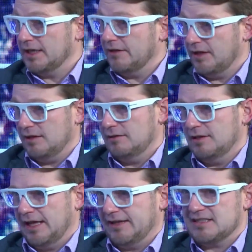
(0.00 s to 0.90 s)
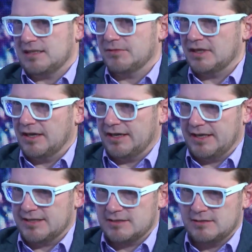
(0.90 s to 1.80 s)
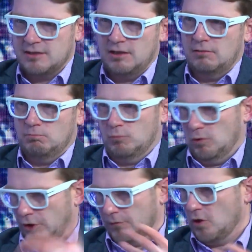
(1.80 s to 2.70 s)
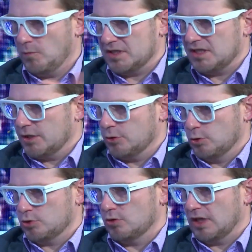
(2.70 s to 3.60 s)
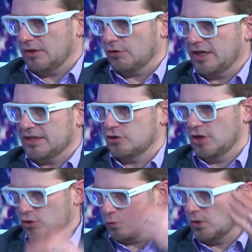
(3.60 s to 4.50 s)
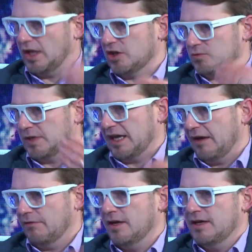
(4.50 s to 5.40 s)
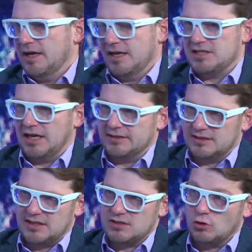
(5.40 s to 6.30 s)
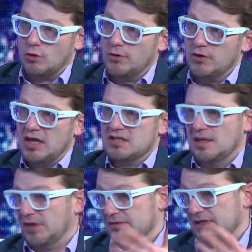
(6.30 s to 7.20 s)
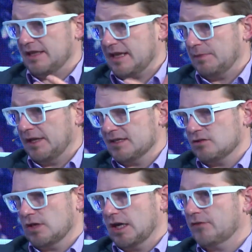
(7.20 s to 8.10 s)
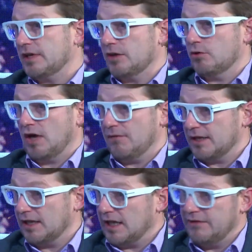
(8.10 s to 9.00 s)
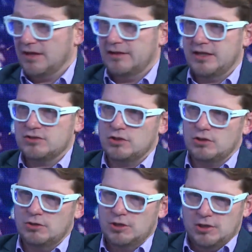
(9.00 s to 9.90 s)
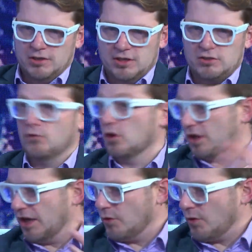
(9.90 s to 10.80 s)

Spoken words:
level, and that's something I guess a lot of companies are used to that. Okay, certain suppliers may have challenges and so forth. Sometimes they take place on a kind of geographical level. There's a volcano